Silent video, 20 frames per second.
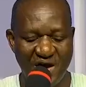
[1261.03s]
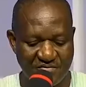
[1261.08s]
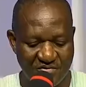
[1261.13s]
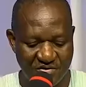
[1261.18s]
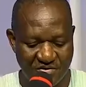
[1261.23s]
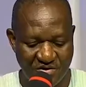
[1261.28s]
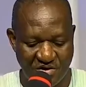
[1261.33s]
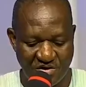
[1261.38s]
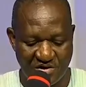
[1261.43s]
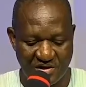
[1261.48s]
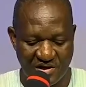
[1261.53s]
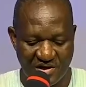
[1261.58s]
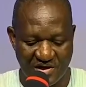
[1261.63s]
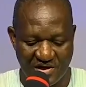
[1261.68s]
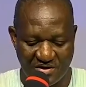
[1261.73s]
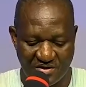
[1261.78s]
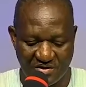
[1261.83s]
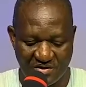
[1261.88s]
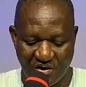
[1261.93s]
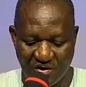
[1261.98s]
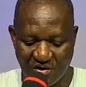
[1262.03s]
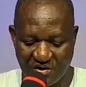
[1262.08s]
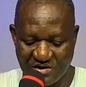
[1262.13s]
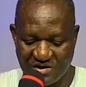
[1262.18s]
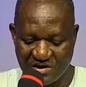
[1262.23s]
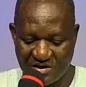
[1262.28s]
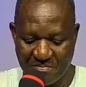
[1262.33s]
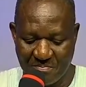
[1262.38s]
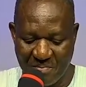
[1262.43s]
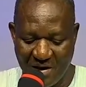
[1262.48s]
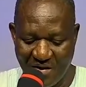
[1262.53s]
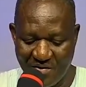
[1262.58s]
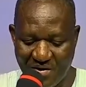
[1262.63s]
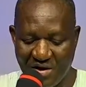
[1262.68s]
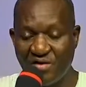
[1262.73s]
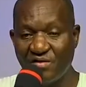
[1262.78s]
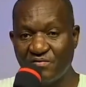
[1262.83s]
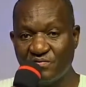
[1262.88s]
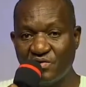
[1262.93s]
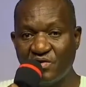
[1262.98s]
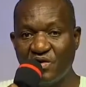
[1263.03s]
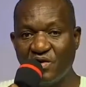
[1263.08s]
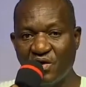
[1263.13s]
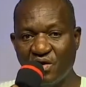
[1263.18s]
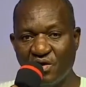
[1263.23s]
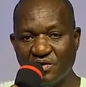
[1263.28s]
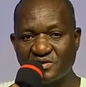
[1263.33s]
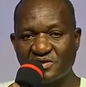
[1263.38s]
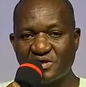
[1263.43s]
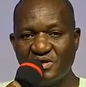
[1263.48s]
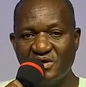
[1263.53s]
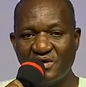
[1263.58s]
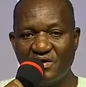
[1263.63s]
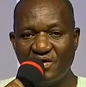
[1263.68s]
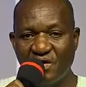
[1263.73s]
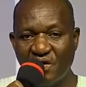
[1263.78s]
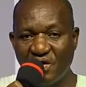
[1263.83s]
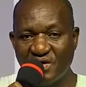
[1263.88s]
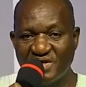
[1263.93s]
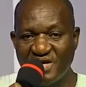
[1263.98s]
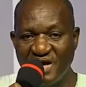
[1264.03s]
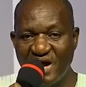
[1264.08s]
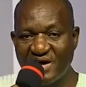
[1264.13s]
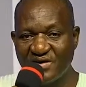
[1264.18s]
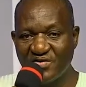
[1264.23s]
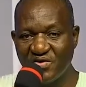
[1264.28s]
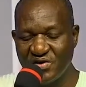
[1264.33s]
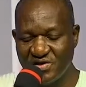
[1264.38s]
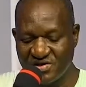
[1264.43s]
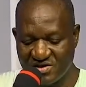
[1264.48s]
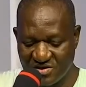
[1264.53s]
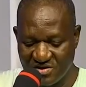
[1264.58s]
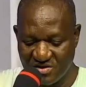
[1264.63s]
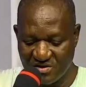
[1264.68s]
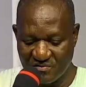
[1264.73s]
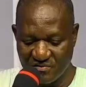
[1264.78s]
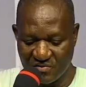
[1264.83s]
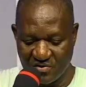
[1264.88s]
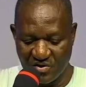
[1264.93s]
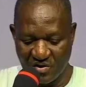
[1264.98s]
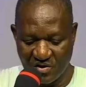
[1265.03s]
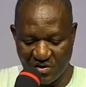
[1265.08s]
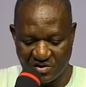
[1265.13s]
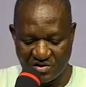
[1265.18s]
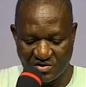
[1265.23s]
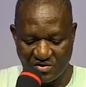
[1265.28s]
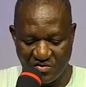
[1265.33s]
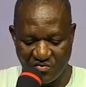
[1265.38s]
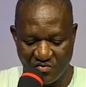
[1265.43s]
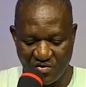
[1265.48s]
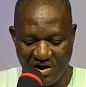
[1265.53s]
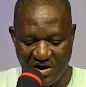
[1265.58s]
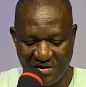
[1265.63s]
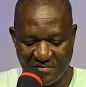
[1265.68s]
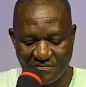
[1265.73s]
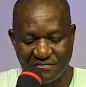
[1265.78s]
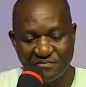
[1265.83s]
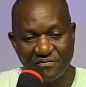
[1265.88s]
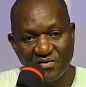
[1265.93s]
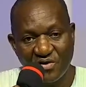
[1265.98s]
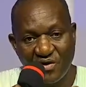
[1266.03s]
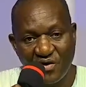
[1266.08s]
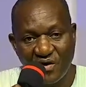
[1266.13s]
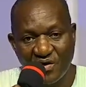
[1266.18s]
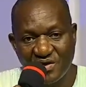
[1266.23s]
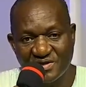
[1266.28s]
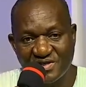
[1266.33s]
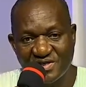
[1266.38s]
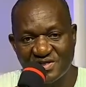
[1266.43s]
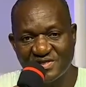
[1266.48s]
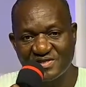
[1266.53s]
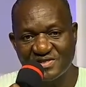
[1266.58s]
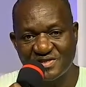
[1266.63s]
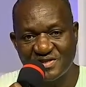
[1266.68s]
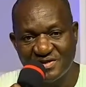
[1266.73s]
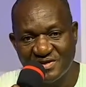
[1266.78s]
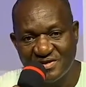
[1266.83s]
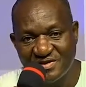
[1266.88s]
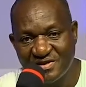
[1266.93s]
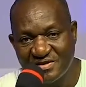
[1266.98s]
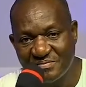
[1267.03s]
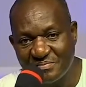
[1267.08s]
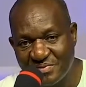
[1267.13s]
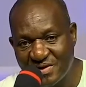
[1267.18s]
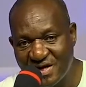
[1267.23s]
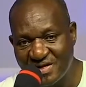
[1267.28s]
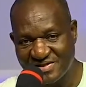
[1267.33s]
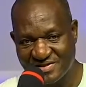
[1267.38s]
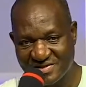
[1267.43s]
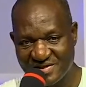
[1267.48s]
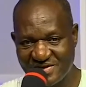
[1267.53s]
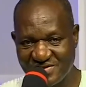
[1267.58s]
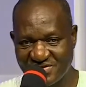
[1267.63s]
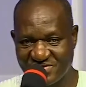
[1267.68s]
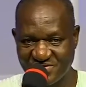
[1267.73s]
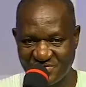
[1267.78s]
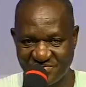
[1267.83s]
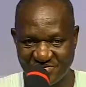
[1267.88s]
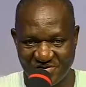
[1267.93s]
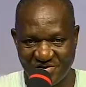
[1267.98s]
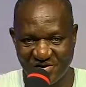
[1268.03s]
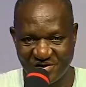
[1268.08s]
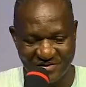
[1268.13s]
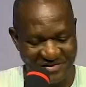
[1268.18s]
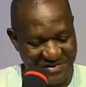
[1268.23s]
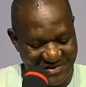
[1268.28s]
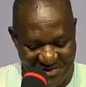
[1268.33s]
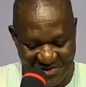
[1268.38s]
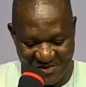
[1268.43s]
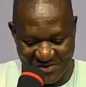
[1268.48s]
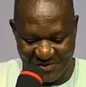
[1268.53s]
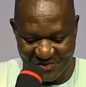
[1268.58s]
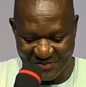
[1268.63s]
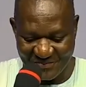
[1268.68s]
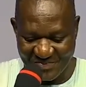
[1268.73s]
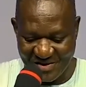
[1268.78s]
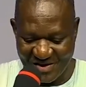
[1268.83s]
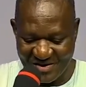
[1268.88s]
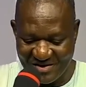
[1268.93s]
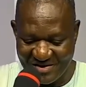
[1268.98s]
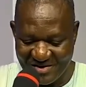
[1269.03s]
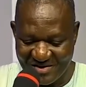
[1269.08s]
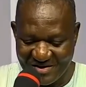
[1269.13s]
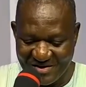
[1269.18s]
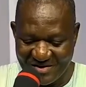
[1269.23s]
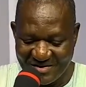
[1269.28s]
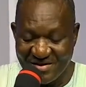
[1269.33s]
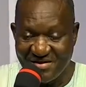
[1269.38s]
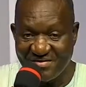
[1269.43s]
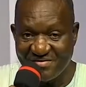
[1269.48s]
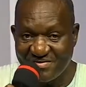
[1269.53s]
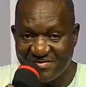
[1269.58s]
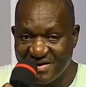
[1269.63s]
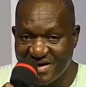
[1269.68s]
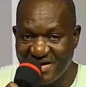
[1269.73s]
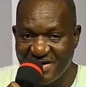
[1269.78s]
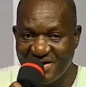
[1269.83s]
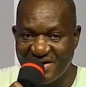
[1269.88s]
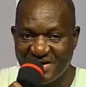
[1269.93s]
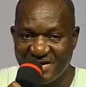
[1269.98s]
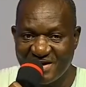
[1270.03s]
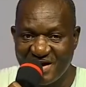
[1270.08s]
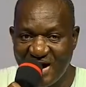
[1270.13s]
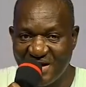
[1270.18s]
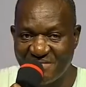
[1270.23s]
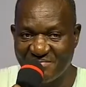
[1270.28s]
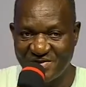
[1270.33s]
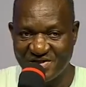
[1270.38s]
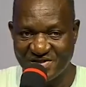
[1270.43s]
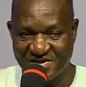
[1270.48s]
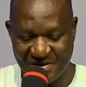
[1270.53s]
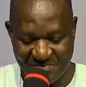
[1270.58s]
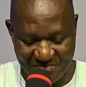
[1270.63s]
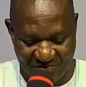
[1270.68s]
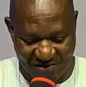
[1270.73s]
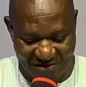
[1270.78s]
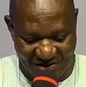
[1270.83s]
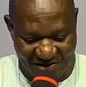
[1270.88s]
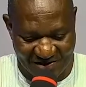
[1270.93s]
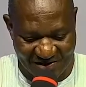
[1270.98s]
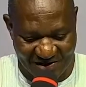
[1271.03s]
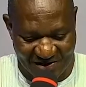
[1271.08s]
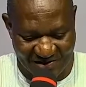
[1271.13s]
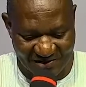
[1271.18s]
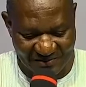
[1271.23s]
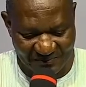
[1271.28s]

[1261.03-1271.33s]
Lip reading: wrongly called the power of God or the anointing of God we have called it the presence of God. No, the three can be separated.